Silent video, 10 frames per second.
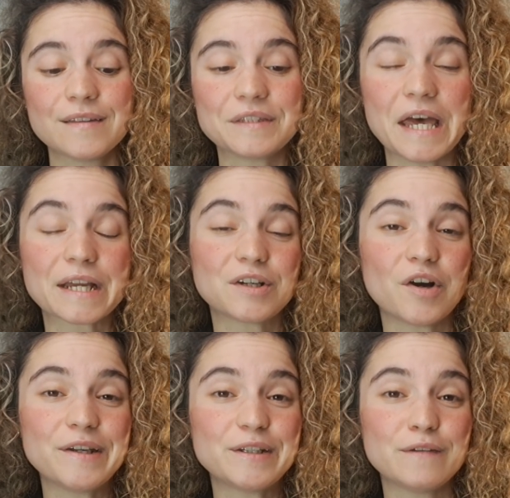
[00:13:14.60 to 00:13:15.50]
They're
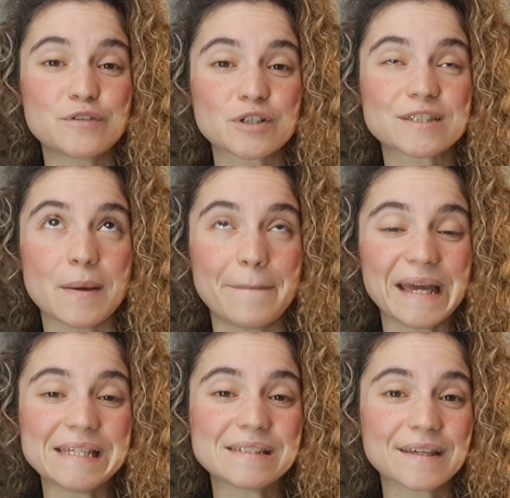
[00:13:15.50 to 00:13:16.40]
kind of just the
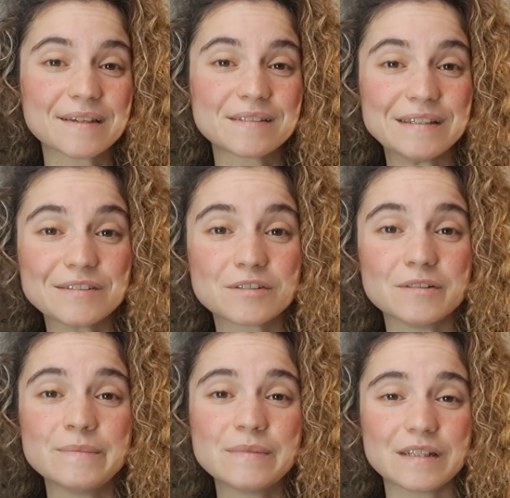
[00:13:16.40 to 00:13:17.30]
basic
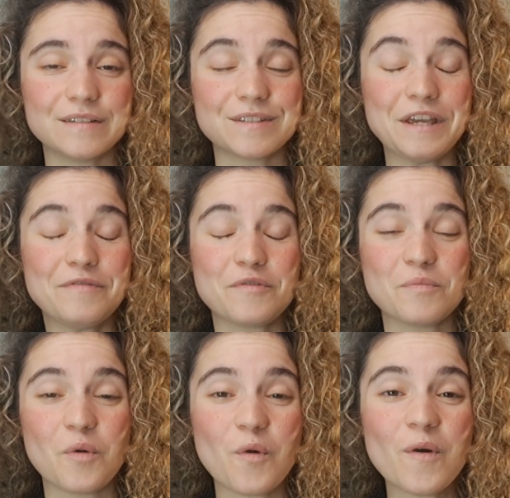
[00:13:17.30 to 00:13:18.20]
systems. There is even
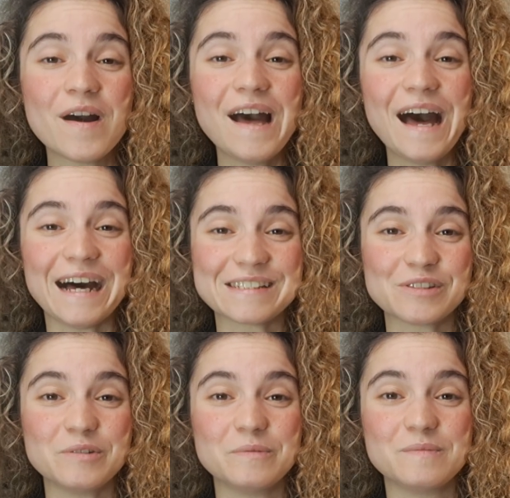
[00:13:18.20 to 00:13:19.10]
more as
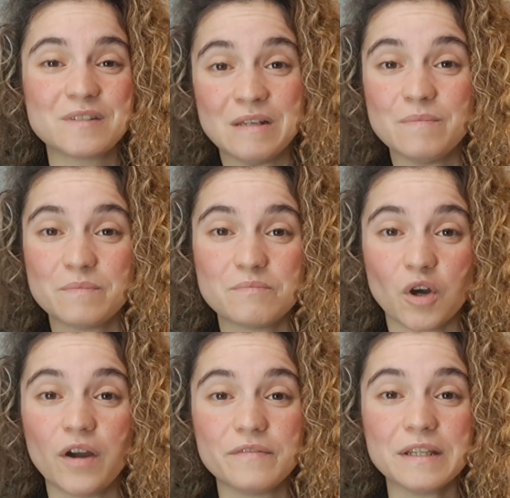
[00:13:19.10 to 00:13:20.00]
you deep
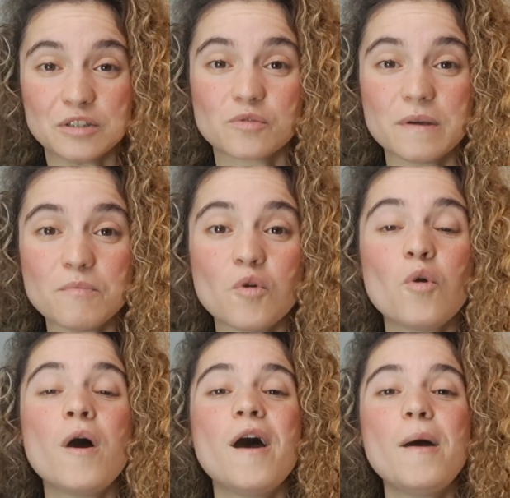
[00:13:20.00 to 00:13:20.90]
dive into it
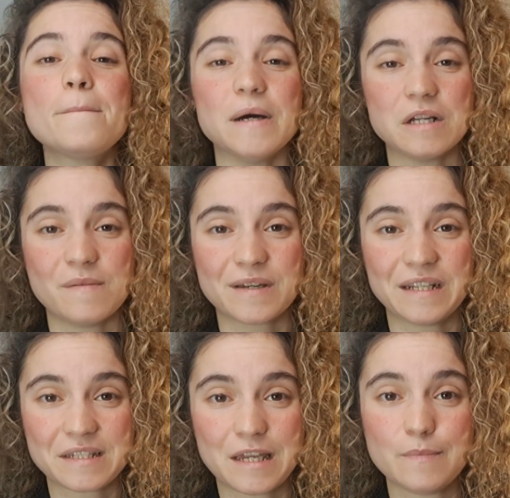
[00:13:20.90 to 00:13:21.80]
more, but I'm going
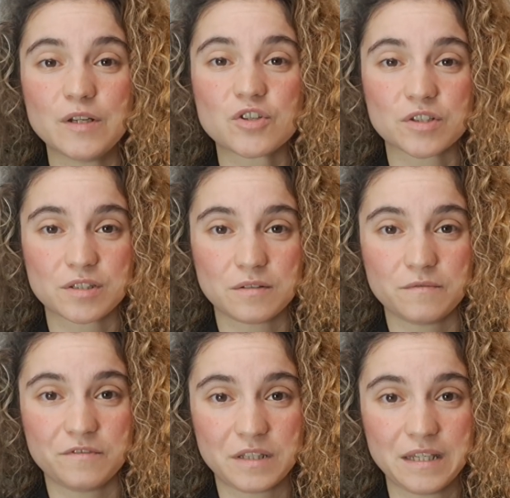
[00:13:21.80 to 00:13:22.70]
to keep it just
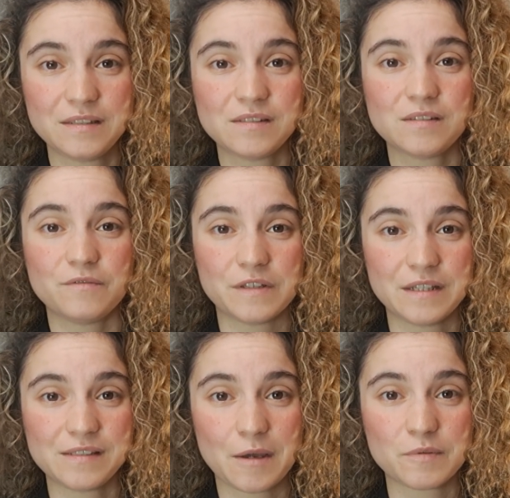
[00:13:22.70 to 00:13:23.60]
for this
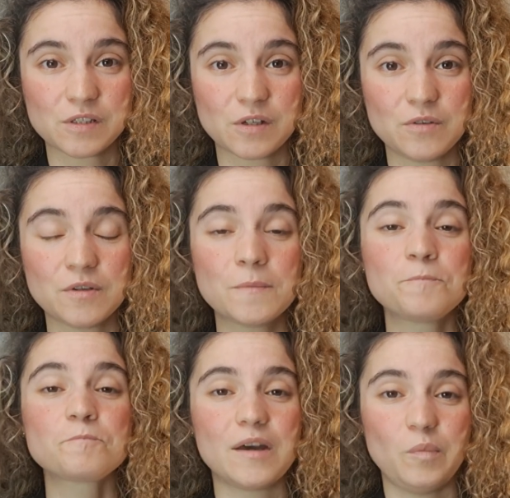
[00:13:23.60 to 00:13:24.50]
episode,
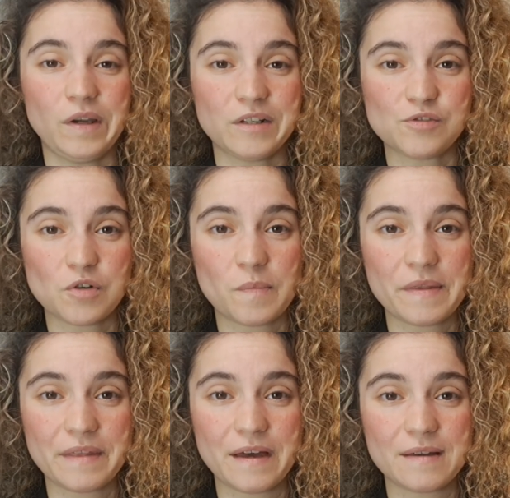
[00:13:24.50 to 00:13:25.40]
and we're going to stop it
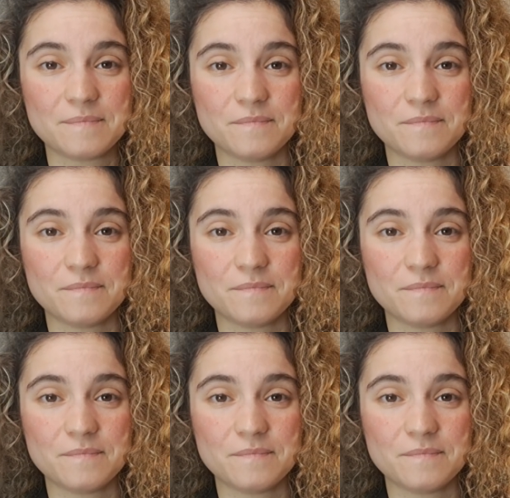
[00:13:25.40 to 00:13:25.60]
there.